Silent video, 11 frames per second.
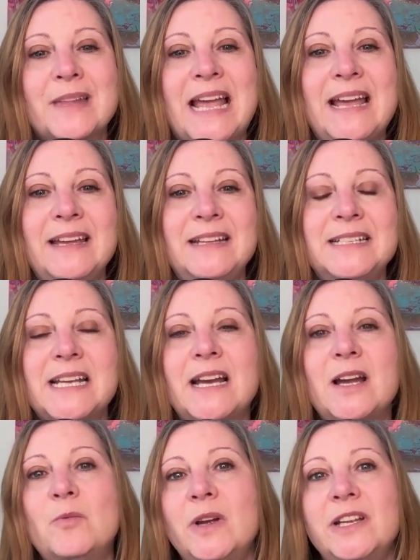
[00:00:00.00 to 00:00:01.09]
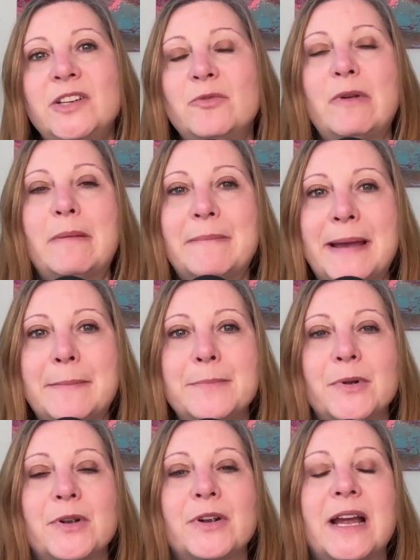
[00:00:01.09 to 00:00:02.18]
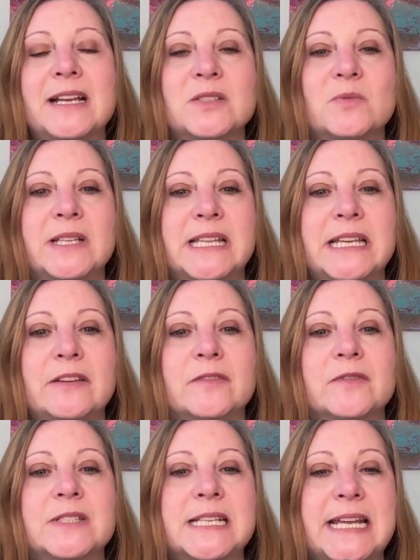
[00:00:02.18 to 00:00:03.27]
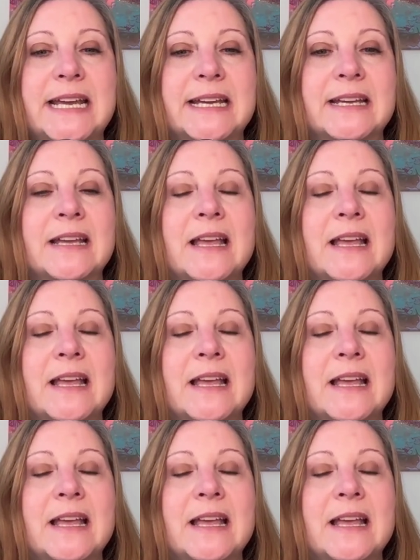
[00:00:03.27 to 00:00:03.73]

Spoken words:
And I want you to remember as we leave today,